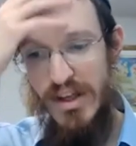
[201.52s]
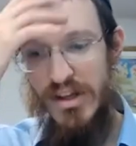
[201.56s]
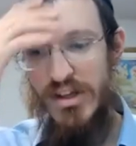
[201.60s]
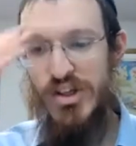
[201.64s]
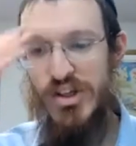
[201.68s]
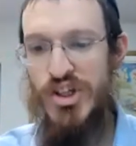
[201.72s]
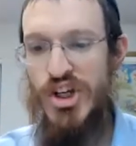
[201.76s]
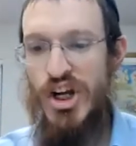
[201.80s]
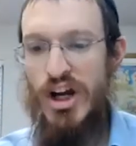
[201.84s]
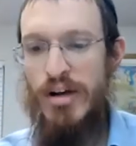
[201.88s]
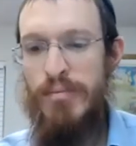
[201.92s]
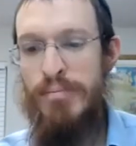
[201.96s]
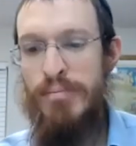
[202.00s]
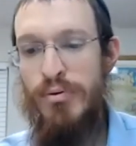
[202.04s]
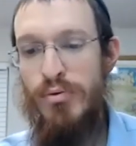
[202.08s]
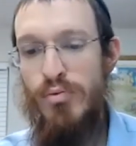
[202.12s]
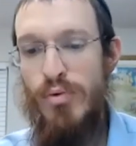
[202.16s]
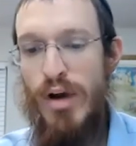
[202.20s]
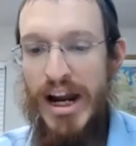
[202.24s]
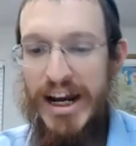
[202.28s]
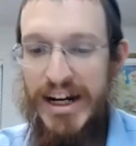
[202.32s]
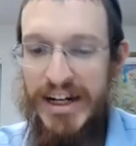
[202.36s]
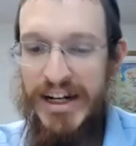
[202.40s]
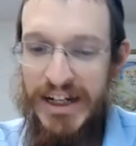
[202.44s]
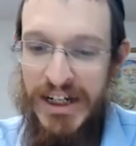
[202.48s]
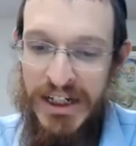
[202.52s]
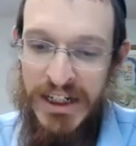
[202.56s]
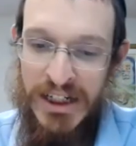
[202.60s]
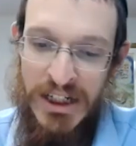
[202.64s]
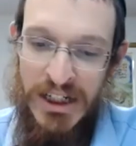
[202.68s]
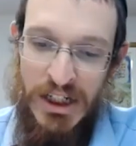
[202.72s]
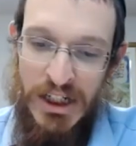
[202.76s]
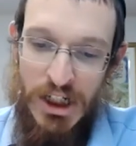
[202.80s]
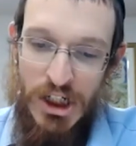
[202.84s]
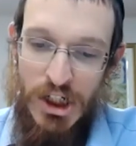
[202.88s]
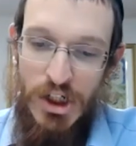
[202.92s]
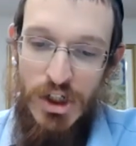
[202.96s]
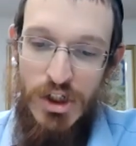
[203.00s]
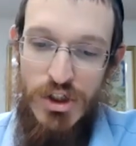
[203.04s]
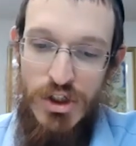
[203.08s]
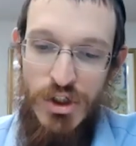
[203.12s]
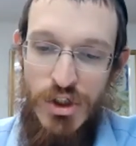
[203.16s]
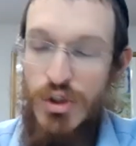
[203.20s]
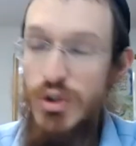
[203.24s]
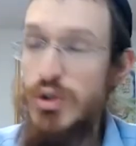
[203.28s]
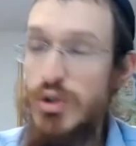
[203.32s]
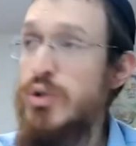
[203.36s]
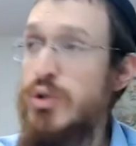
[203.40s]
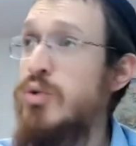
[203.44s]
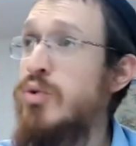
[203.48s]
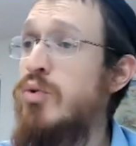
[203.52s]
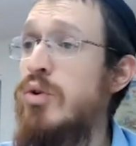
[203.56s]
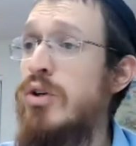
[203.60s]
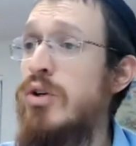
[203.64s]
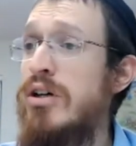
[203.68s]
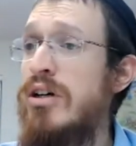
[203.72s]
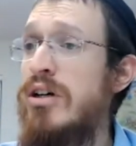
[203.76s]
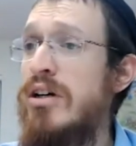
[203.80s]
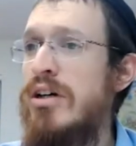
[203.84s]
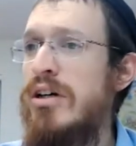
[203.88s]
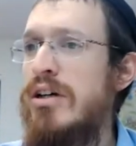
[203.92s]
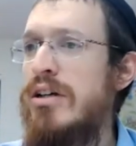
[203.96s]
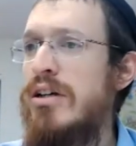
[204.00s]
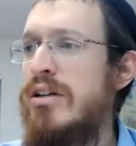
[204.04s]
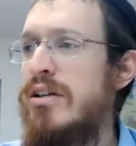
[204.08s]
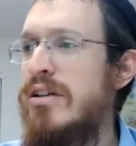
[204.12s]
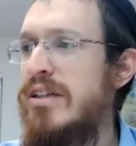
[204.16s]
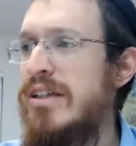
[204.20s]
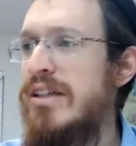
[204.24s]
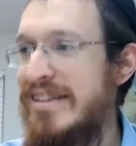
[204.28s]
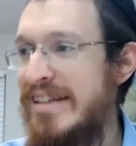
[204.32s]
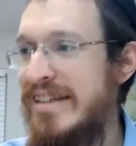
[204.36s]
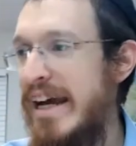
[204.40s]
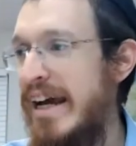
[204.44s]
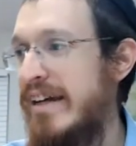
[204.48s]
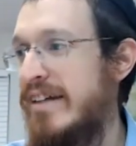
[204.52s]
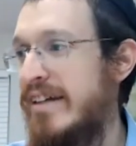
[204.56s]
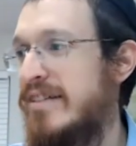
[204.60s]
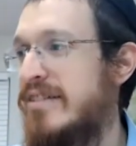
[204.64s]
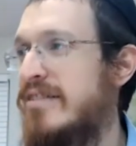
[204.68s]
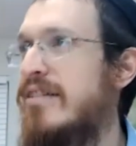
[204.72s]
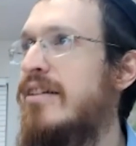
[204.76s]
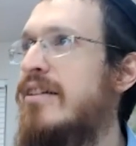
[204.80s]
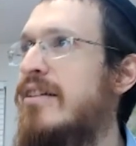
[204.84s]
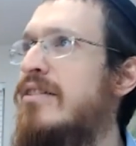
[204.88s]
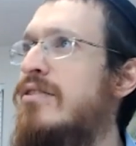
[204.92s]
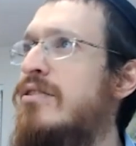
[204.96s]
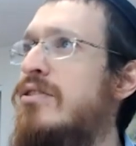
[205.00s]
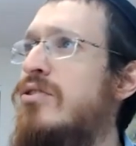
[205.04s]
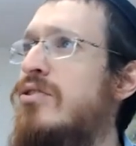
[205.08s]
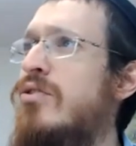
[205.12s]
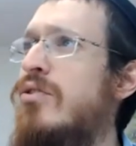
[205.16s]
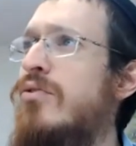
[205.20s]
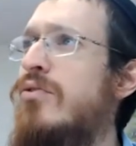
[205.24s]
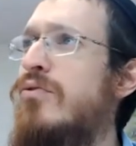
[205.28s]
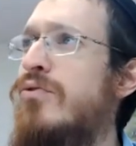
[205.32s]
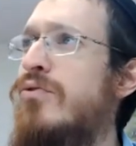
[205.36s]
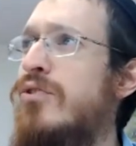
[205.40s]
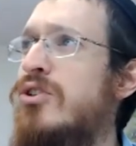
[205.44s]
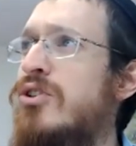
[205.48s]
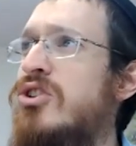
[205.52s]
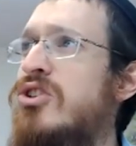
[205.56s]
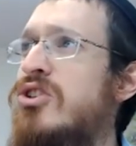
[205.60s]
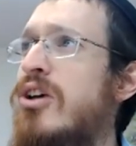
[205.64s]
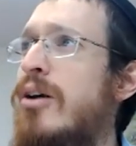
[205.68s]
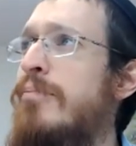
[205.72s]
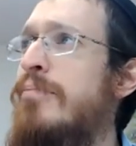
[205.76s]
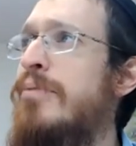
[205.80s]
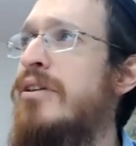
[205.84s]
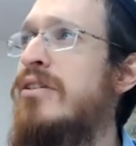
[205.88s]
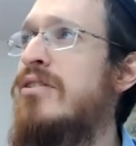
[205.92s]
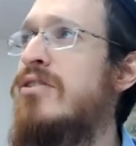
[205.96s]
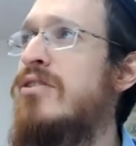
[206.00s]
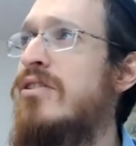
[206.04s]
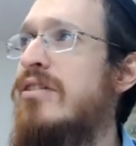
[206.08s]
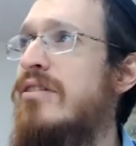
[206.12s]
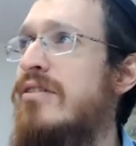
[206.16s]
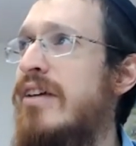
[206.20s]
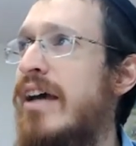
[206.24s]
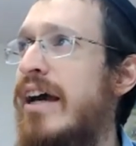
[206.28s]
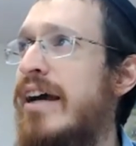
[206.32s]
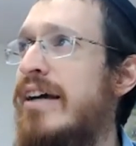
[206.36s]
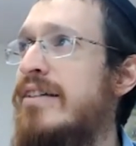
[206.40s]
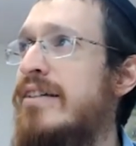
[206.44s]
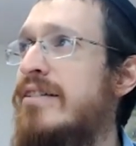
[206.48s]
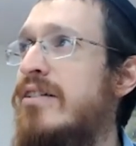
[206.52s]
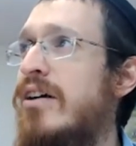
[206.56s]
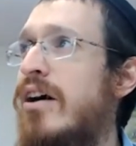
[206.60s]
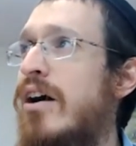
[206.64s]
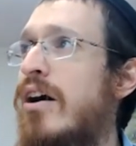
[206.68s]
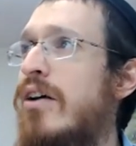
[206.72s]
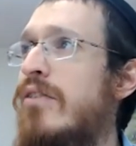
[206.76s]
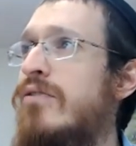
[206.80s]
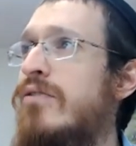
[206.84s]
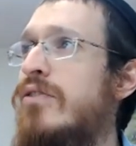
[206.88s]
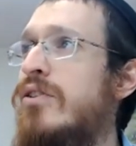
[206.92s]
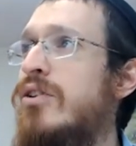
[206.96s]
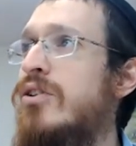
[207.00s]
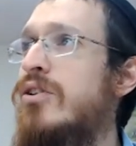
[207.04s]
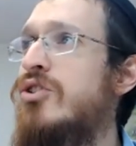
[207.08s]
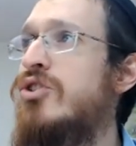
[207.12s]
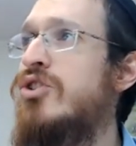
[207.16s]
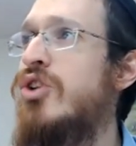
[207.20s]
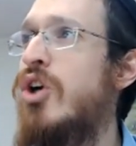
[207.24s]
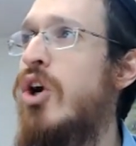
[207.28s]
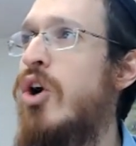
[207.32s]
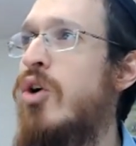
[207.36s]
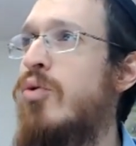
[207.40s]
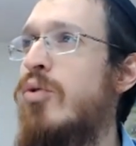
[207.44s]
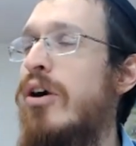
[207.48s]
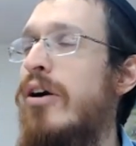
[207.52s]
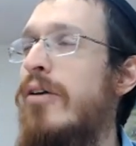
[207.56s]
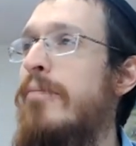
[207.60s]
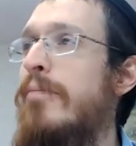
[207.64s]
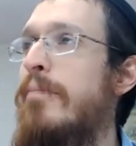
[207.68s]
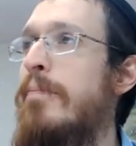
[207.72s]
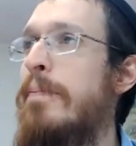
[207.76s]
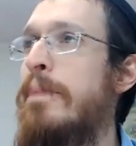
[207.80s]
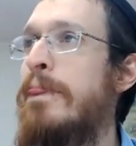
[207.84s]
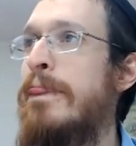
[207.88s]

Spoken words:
jump right in to the text. Let's first jump into the text of the Torah.